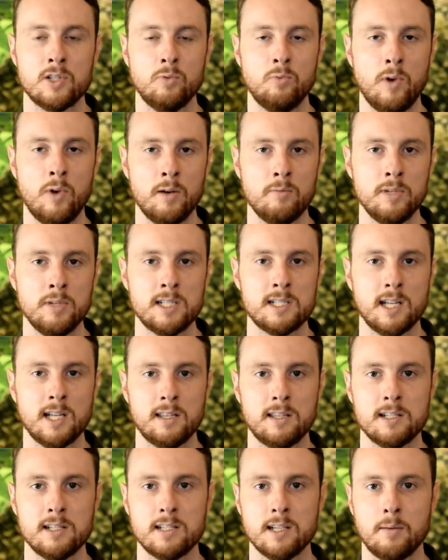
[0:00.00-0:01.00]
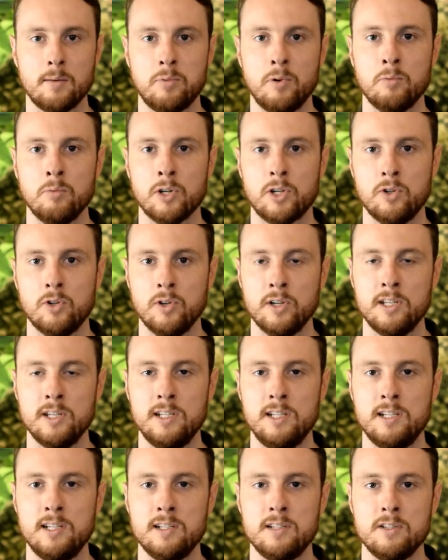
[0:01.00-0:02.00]
So when we set this up, what we're
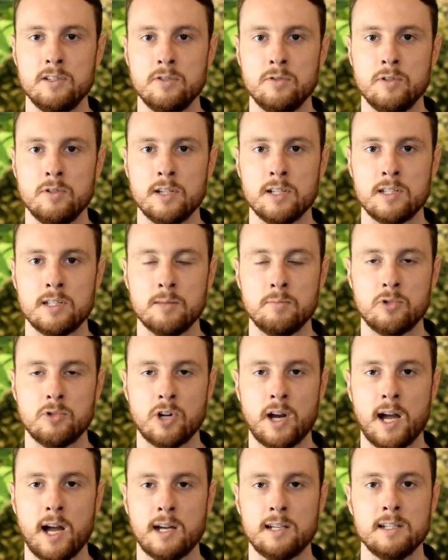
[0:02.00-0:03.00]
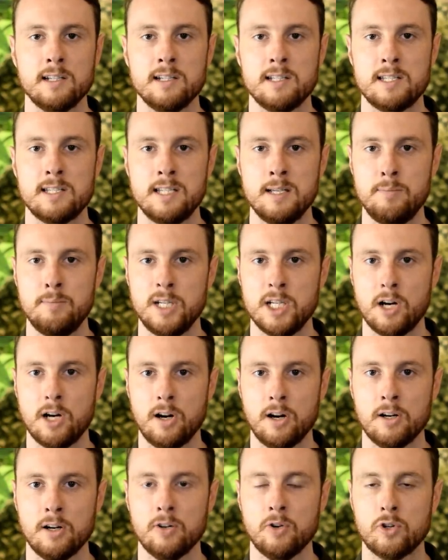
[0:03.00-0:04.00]
going to need to do is subtract
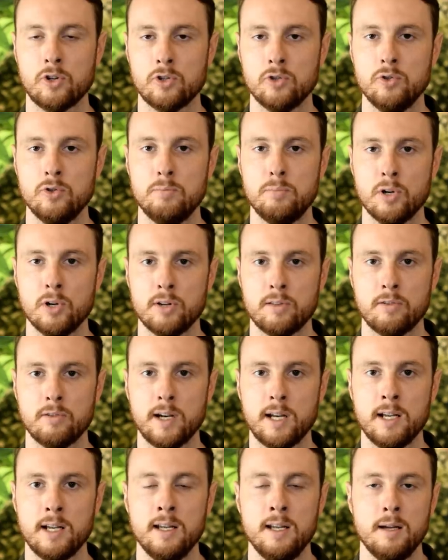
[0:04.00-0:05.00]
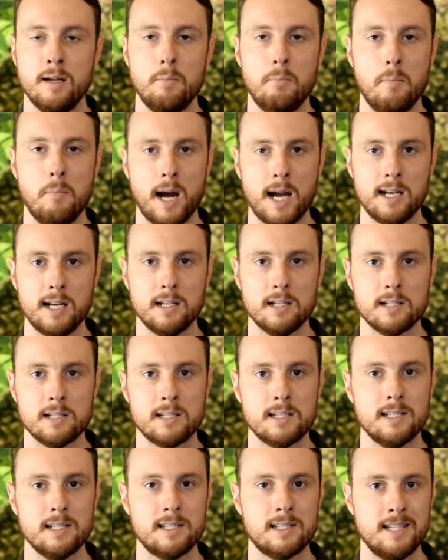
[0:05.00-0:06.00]
CBR, or crude birth rate,
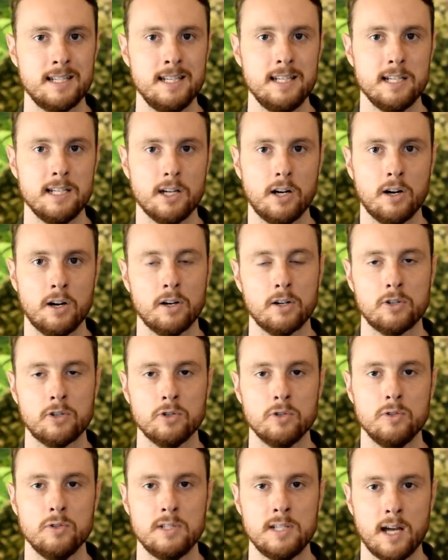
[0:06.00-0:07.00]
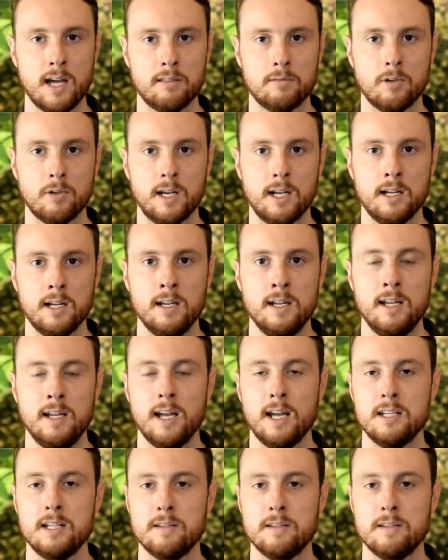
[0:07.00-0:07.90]
minus CDR, or crude death rate,